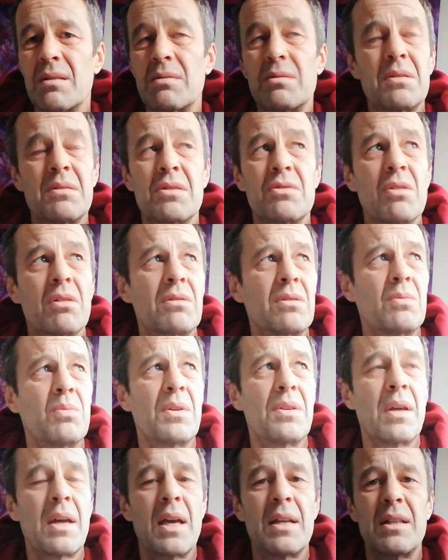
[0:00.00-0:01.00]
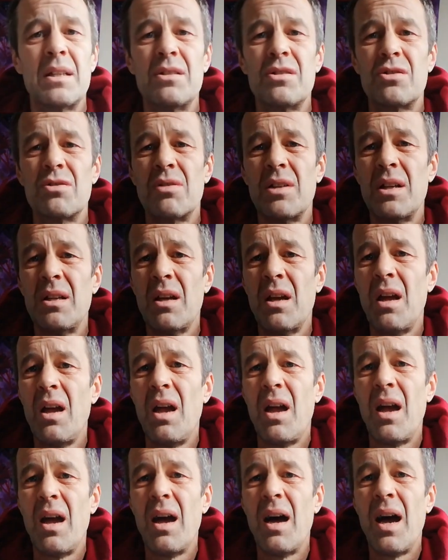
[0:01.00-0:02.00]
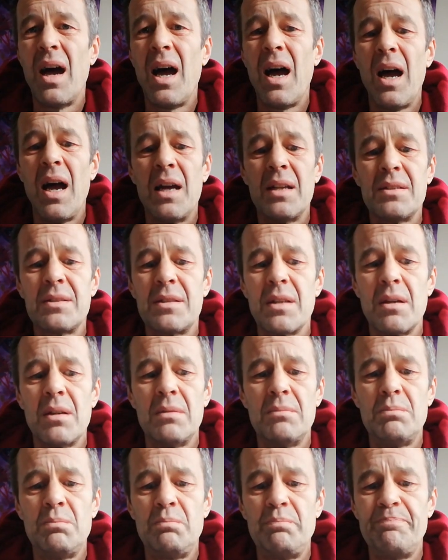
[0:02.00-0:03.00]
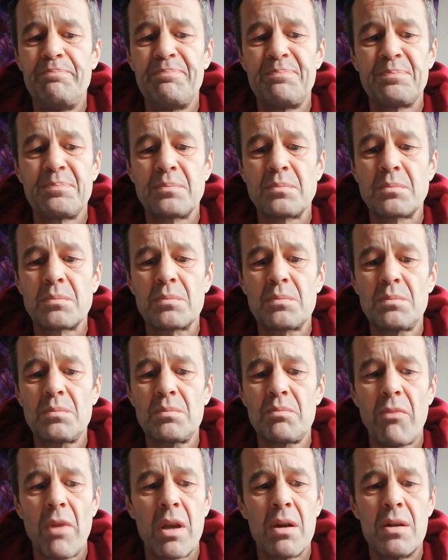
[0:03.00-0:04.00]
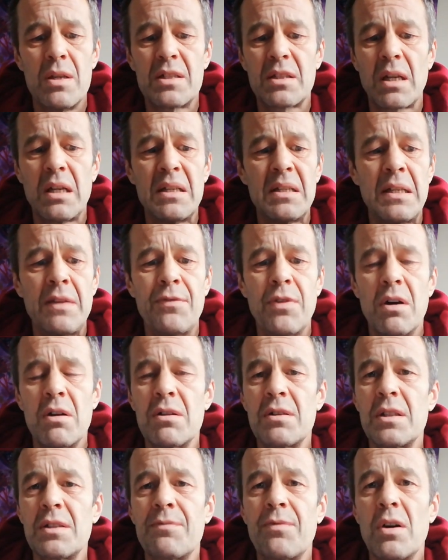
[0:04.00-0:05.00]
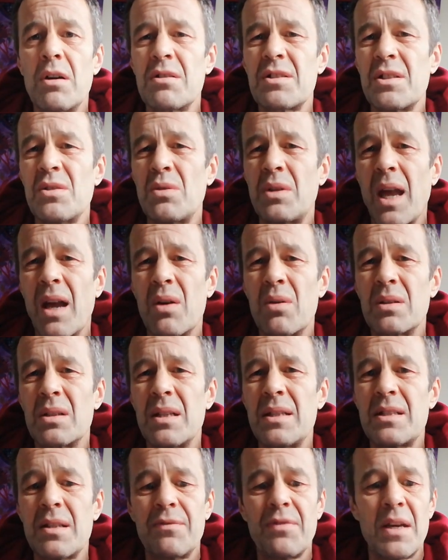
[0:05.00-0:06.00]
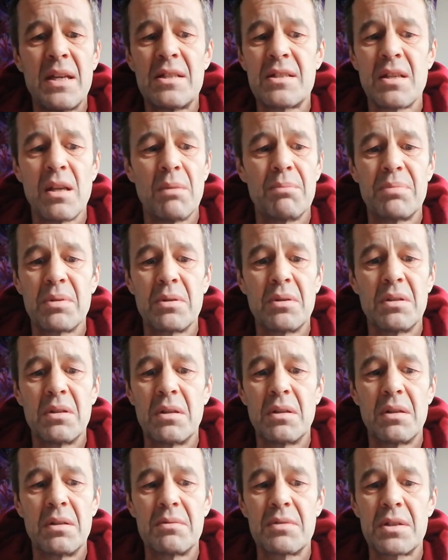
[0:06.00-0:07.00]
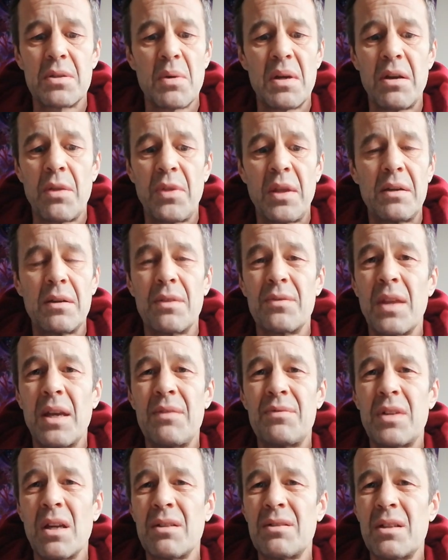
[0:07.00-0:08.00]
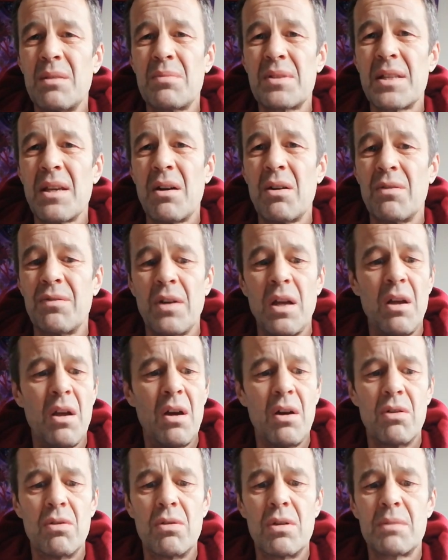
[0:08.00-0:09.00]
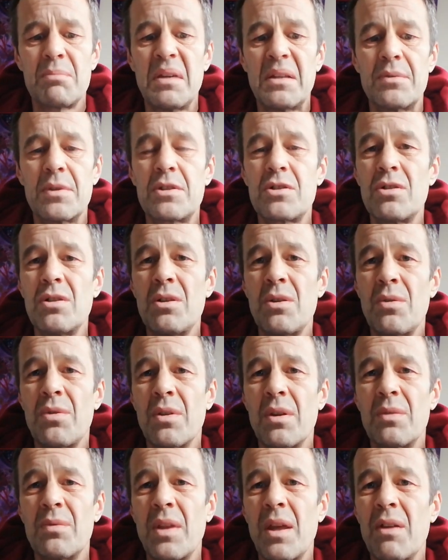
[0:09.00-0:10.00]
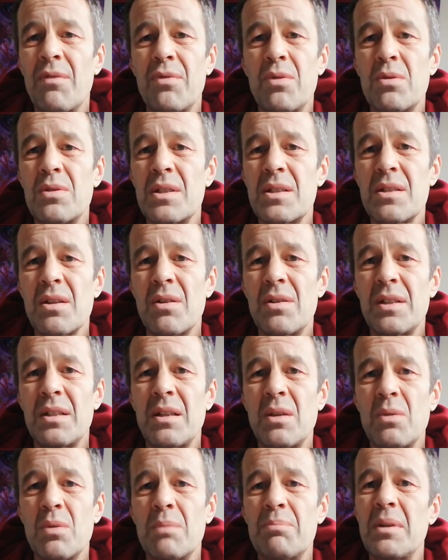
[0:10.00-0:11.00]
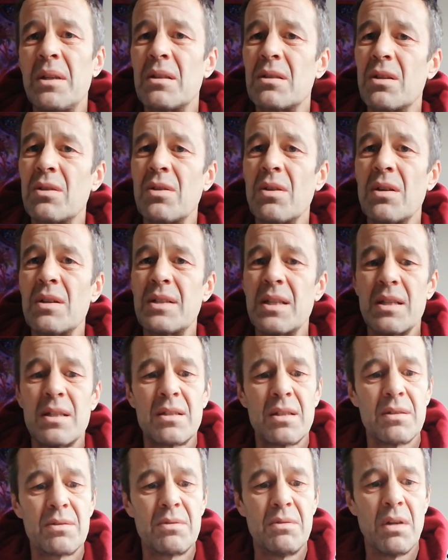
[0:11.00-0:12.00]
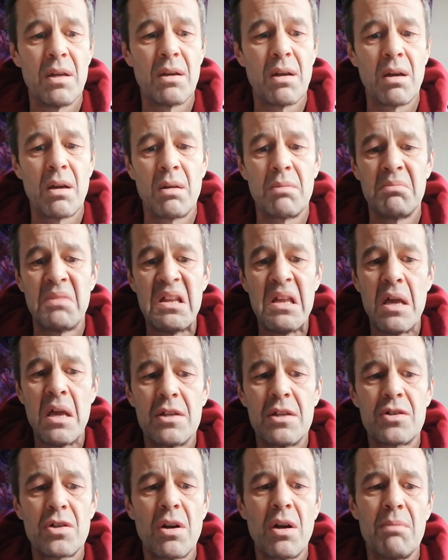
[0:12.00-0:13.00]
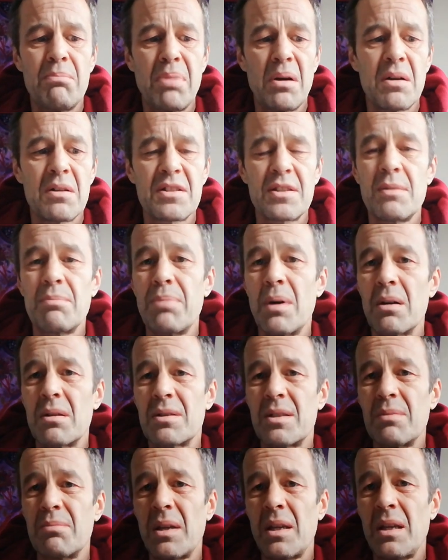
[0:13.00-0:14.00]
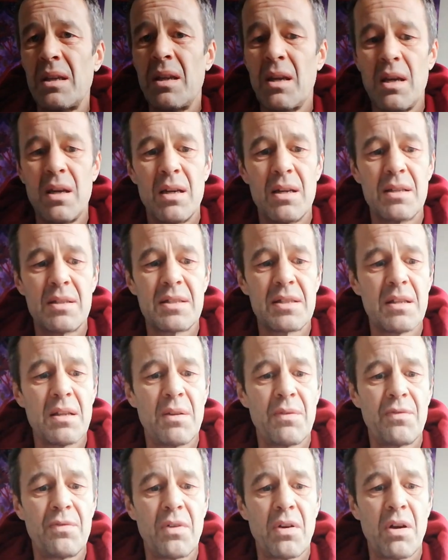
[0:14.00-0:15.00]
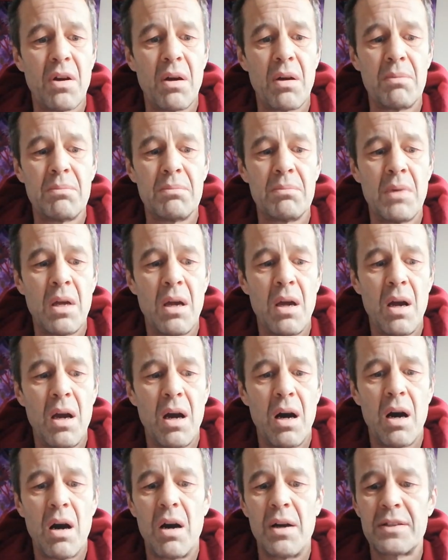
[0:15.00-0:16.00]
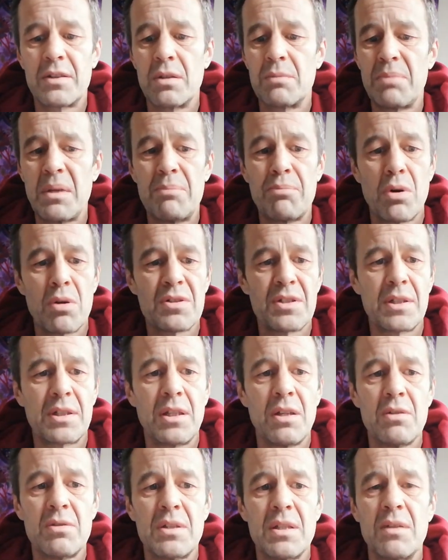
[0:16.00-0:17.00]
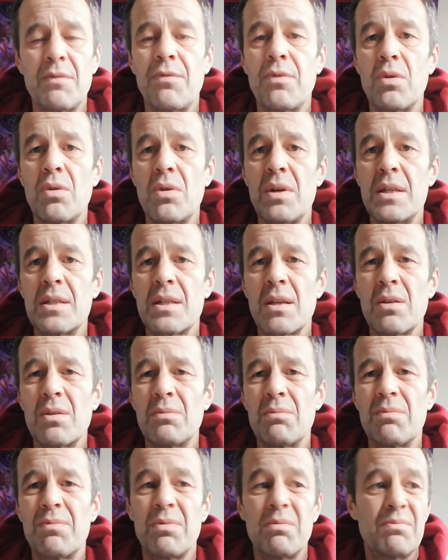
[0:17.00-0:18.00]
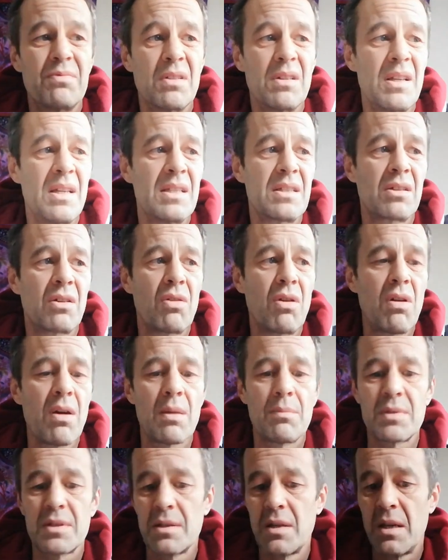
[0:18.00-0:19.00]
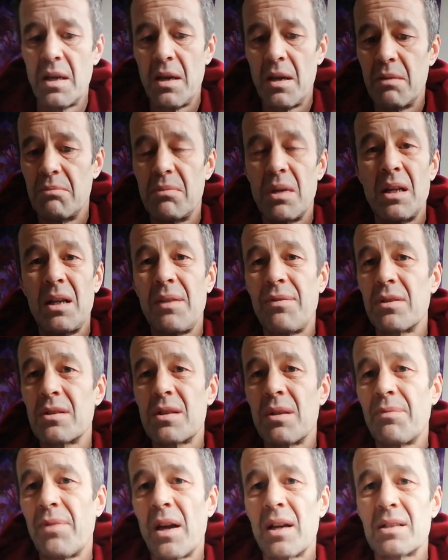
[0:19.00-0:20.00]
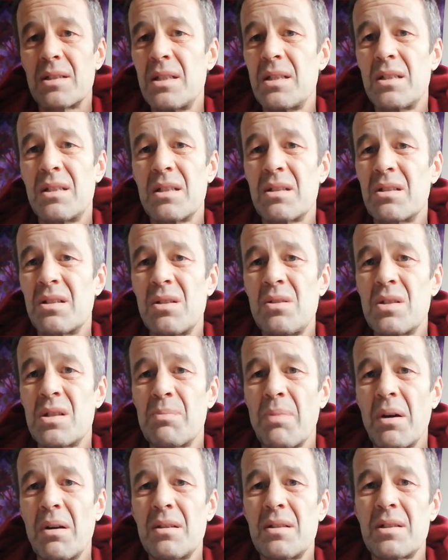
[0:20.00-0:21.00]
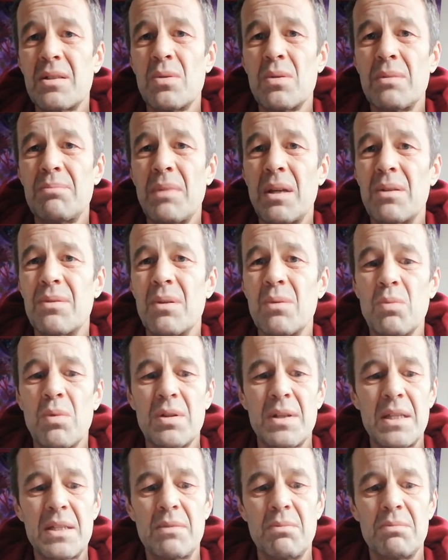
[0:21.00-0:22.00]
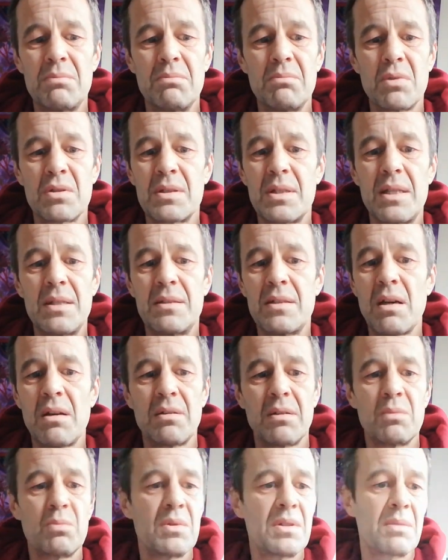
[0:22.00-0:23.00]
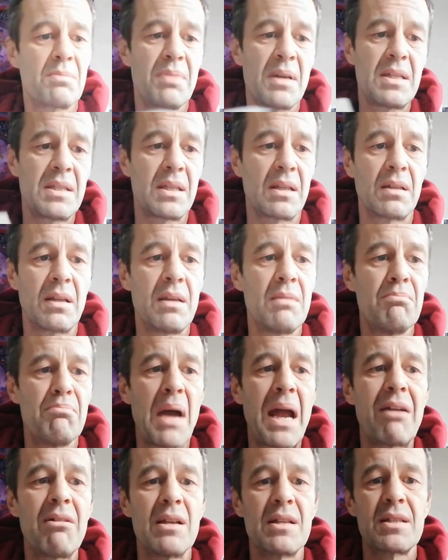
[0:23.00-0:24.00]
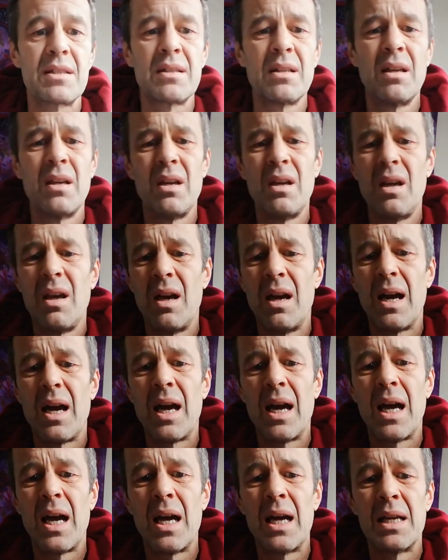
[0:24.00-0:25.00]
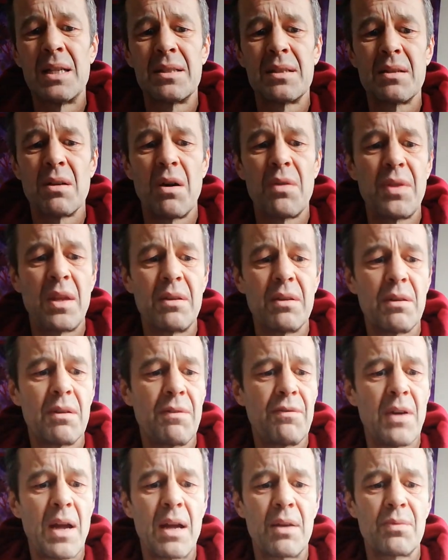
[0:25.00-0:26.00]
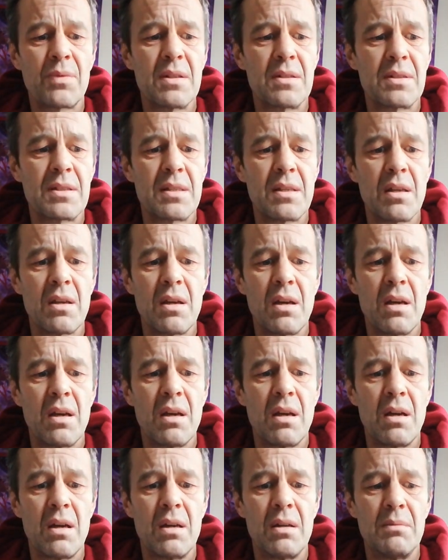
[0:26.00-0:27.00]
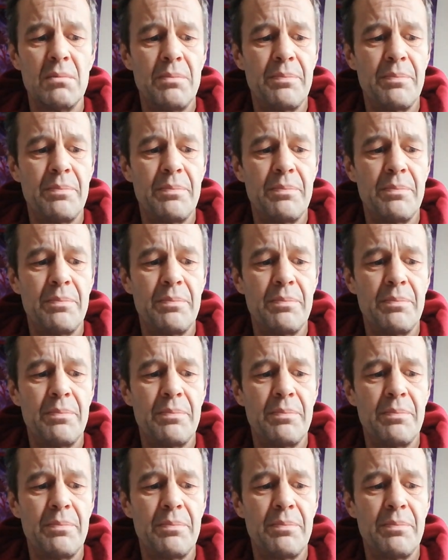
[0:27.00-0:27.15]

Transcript: struggled with a head injury, and is clearly far too cowardly to face up to anything that they've done themselves or admit the truth, and therefore decided it would be a good idea to try and pass the buck to me and see if I could be prosecuted for his crimes, merely for the fact he's just too spineless to admit that what he'd done and was basically embarrassed. And I think that the fact that